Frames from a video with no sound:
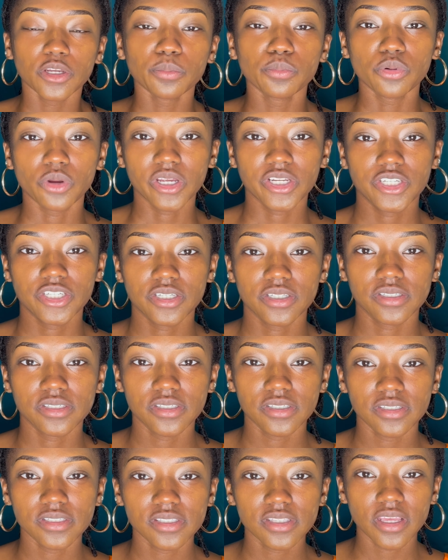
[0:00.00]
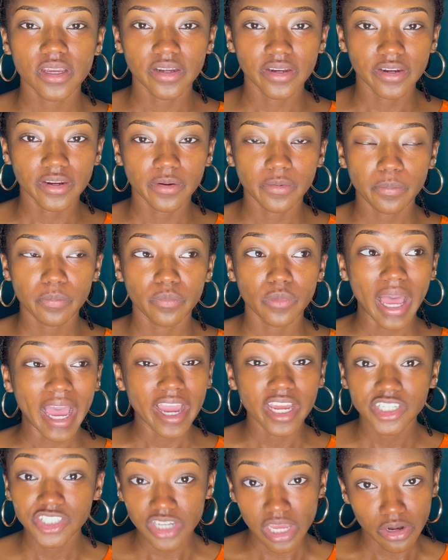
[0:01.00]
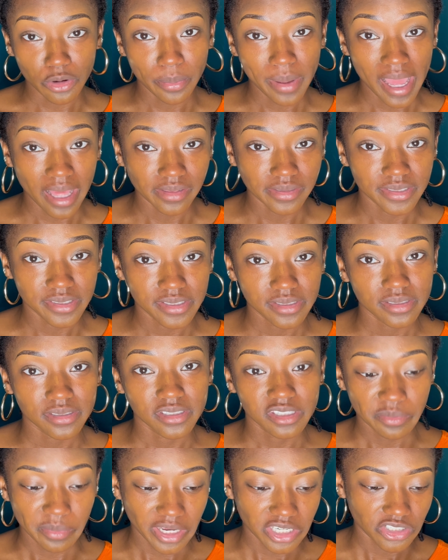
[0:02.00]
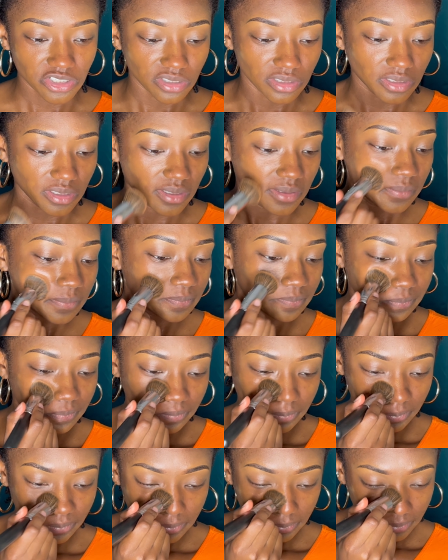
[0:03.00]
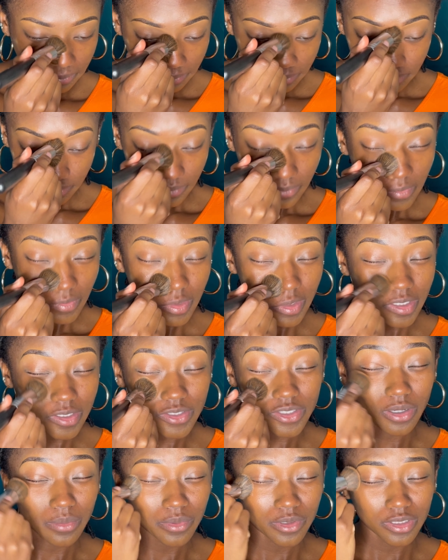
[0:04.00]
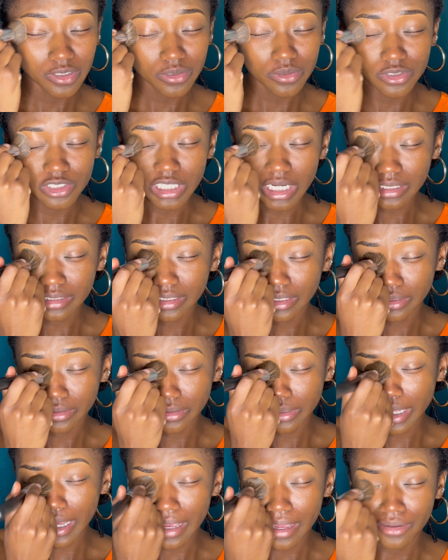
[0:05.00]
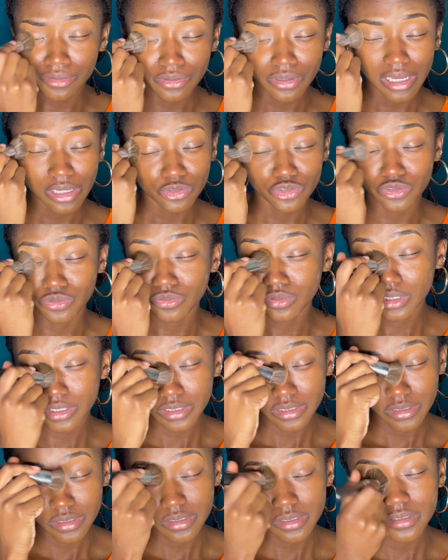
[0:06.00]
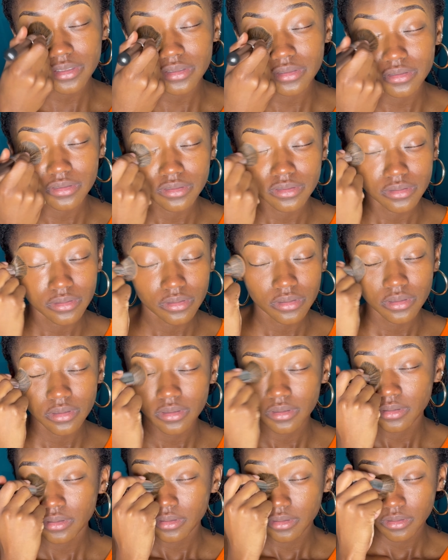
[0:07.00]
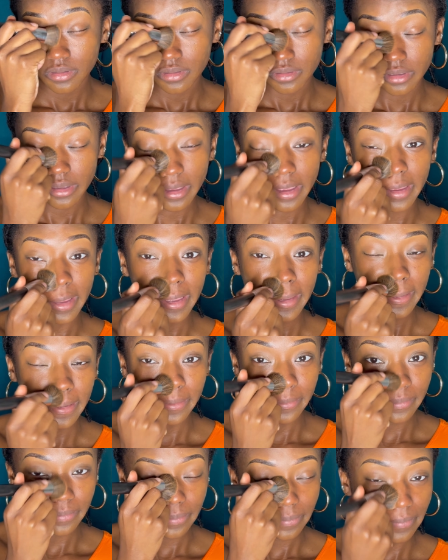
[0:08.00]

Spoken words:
brushes, their eyeshadow palettes especially. So I'm a little shocked to hear that. I don't know how true it is. And